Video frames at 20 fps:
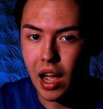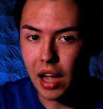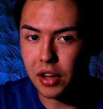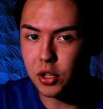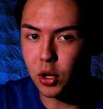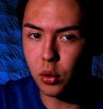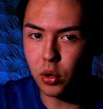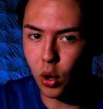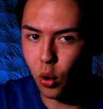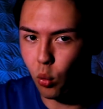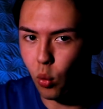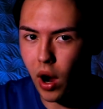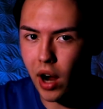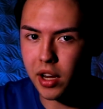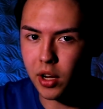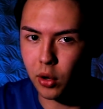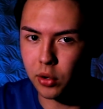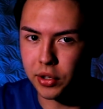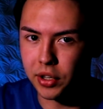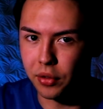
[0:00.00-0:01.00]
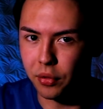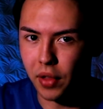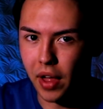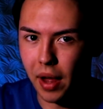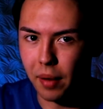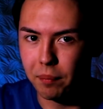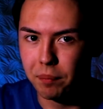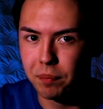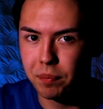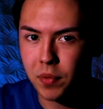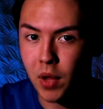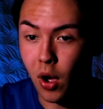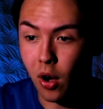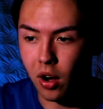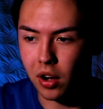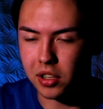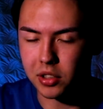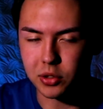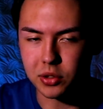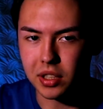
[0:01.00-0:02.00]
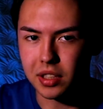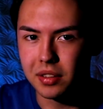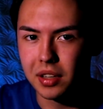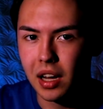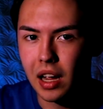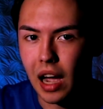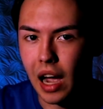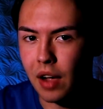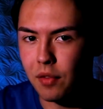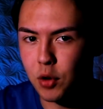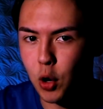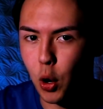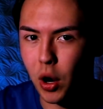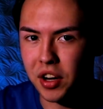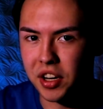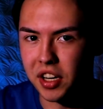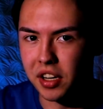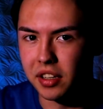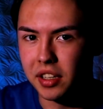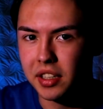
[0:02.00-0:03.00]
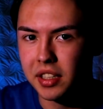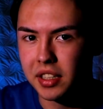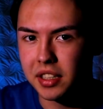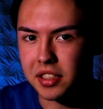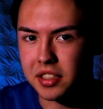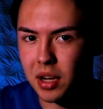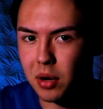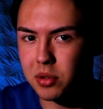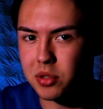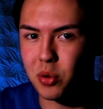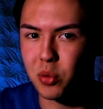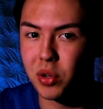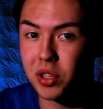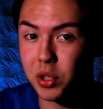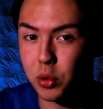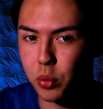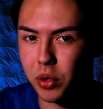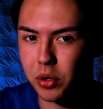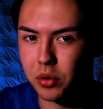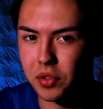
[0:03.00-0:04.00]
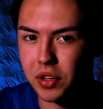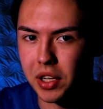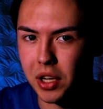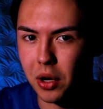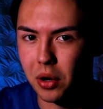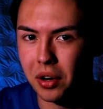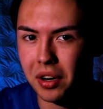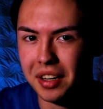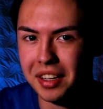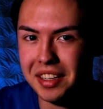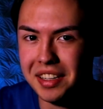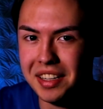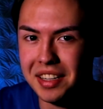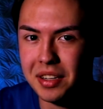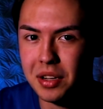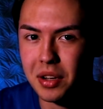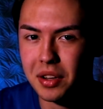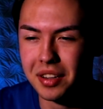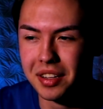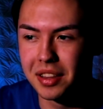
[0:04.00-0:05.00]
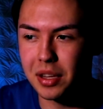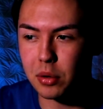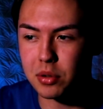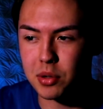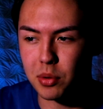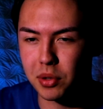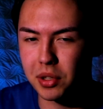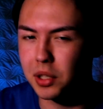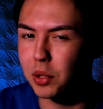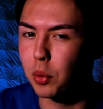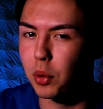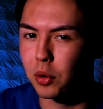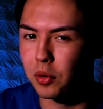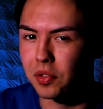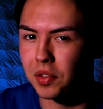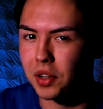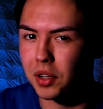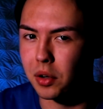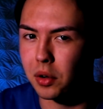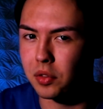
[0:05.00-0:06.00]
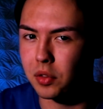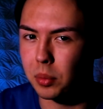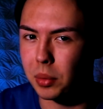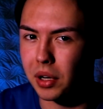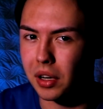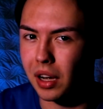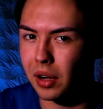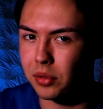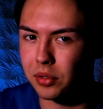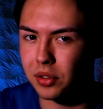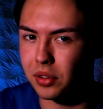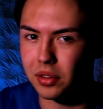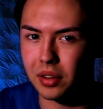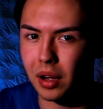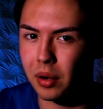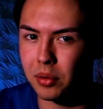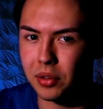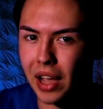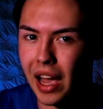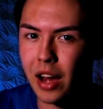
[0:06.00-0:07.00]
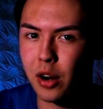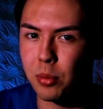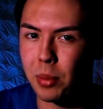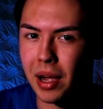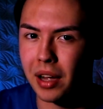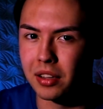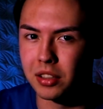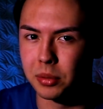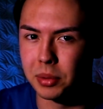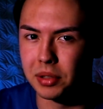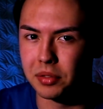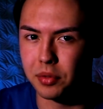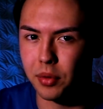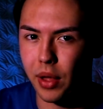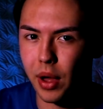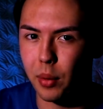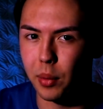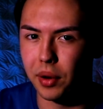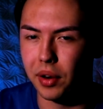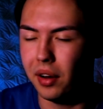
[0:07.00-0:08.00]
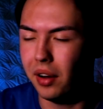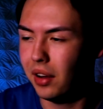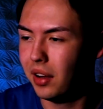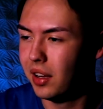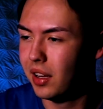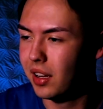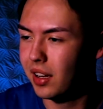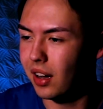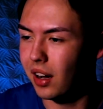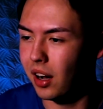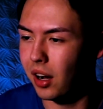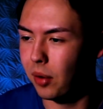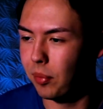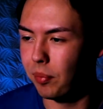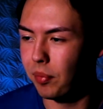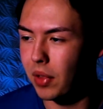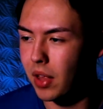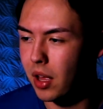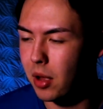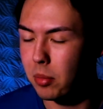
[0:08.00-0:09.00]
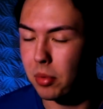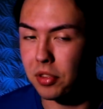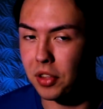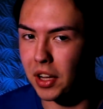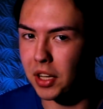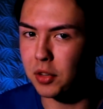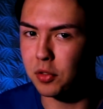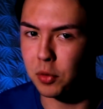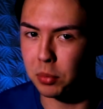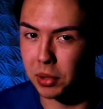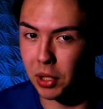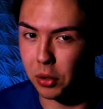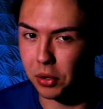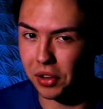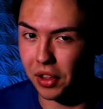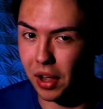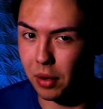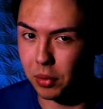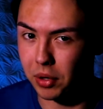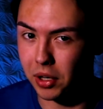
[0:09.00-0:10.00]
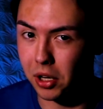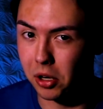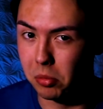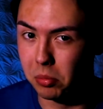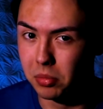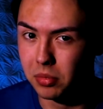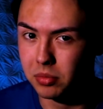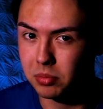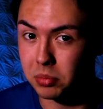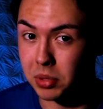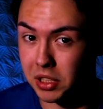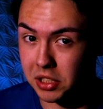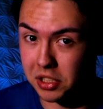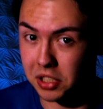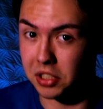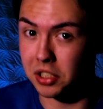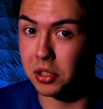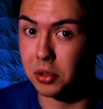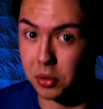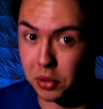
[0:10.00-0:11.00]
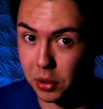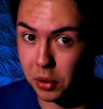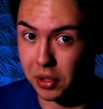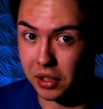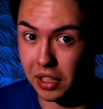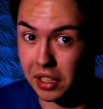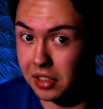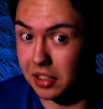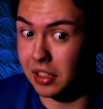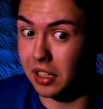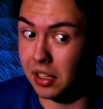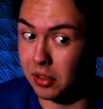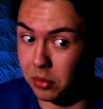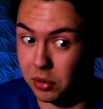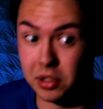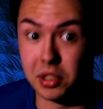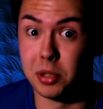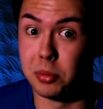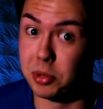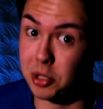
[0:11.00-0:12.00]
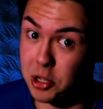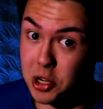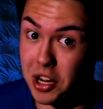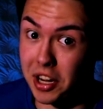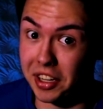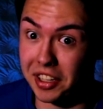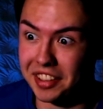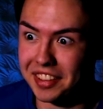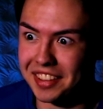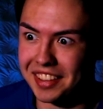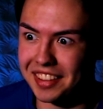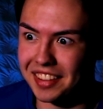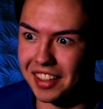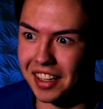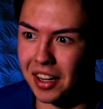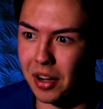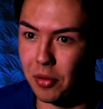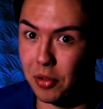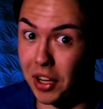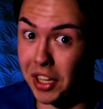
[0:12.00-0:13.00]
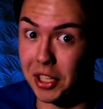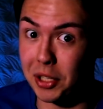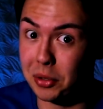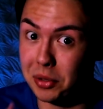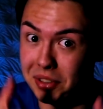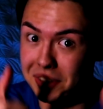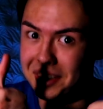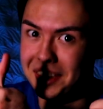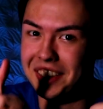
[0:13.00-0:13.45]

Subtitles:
I don't know why y'all did that. Honestly, I have no idea. Because that was a really weird video. That was a really weird video for me. I was out of my element for that one. But thank you for blowing that one up. Please continue doing that. I'd really appreciate it. Thank you.